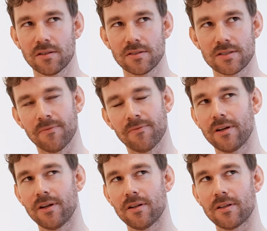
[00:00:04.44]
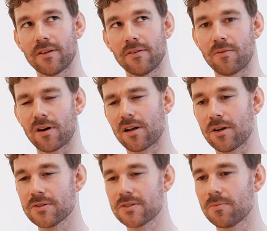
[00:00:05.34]
something that is very
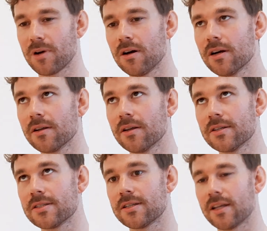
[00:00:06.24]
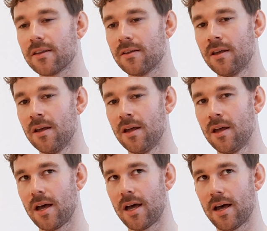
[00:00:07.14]
close to my heart is
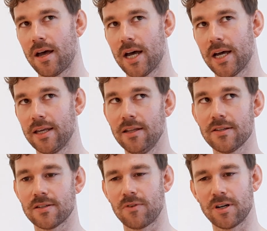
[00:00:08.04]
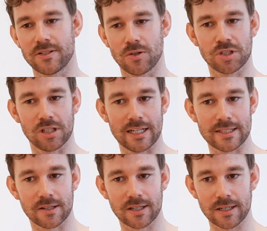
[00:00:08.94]
that heat is a very social
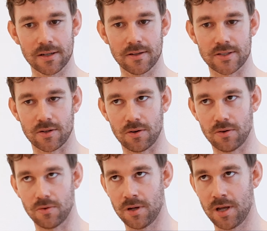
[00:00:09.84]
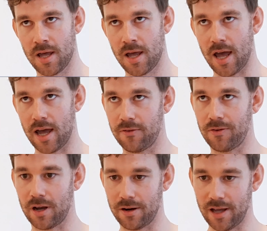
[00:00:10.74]
hazard. So if
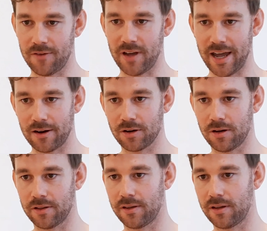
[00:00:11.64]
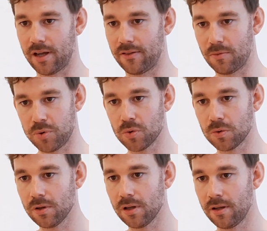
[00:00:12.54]
you have an aircon and a
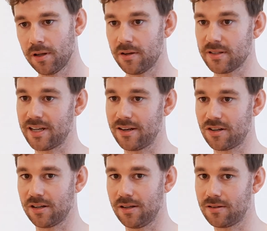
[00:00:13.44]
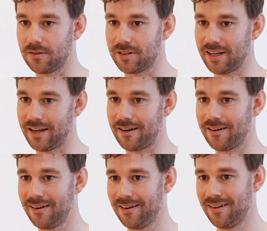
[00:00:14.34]
pool, you essentially don't
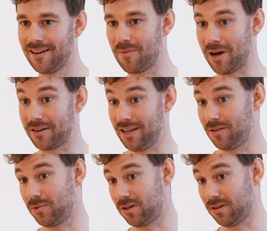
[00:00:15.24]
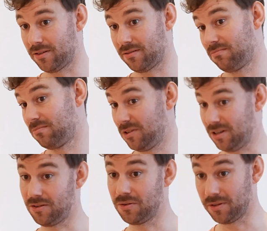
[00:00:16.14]
care about heat because
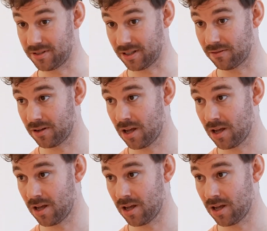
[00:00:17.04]
you can cool yourself.